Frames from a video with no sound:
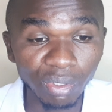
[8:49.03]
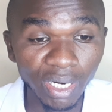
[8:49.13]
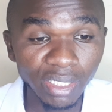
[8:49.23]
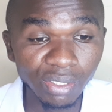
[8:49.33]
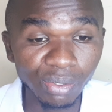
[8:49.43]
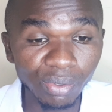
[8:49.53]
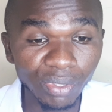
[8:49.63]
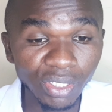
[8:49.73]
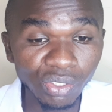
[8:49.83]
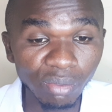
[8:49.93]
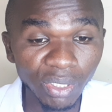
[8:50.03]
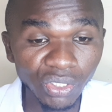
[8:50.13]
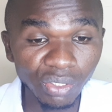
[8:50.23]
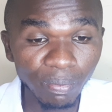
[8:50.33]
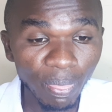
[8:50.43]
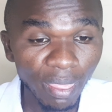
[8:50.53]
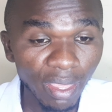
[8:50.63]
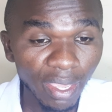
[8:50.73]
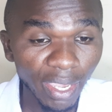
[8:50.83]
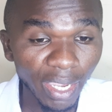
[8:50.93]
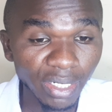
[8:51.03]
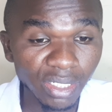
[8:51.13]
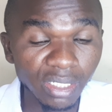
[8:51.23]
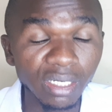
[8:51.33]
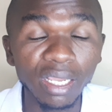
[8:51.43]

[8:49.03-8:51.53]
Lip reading: Right, so thank you so much, and